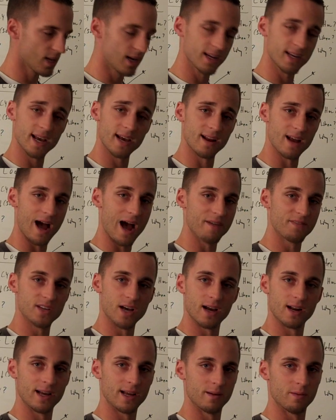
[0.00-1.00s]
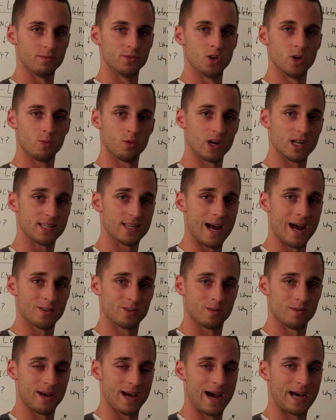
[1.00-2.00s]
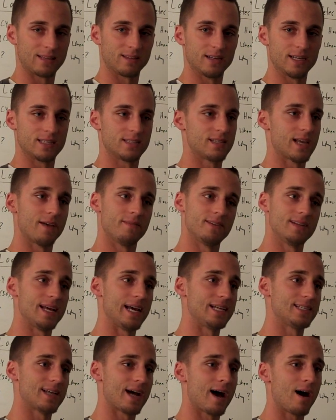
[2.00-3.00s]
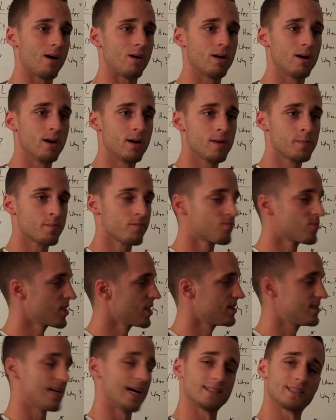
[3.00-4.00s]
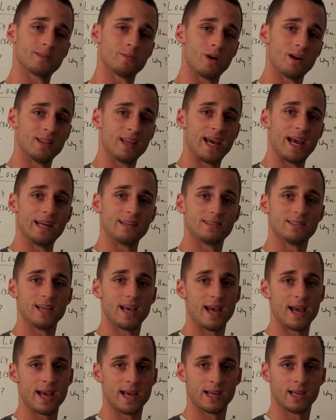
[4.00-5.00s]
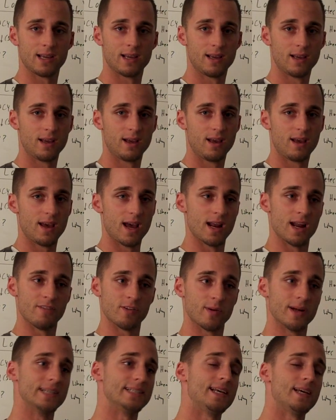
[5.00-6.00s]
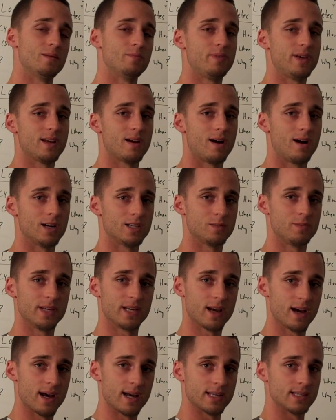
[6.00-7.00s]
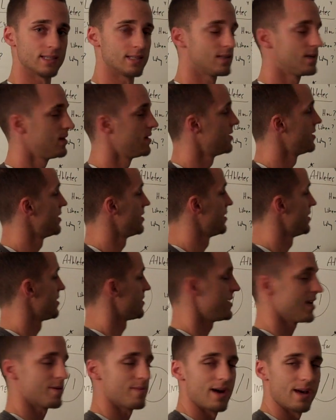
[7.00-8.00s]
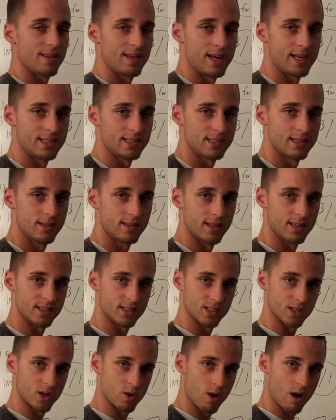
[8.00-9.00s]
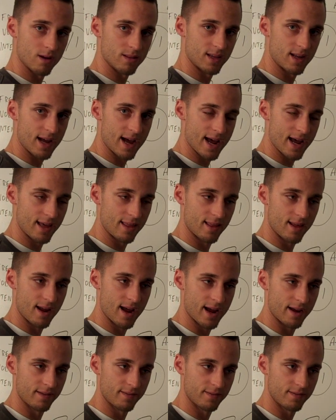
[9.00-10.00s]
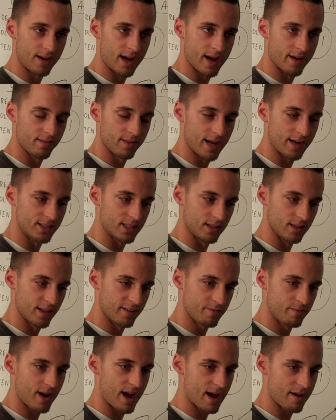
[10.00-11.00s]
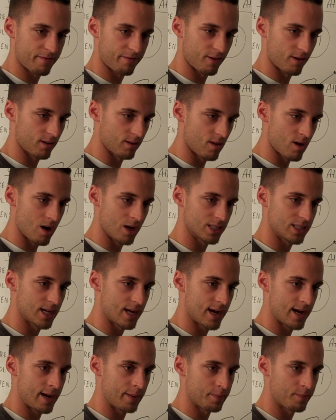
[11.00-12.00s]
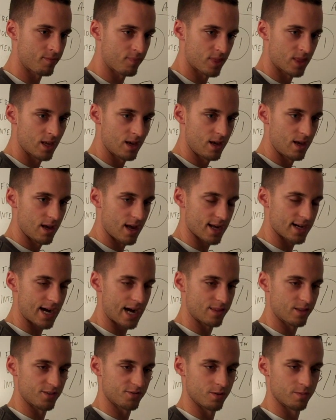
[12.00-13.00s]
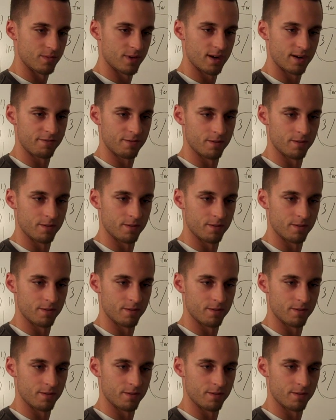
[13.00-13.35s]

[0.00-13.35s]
again, I've done it numerous times with my athletes. 7 days out, test them on the 8th day, and everybody's hitting PRs. Because, think about this. This is a quote that I like to live by for a long time. I got this from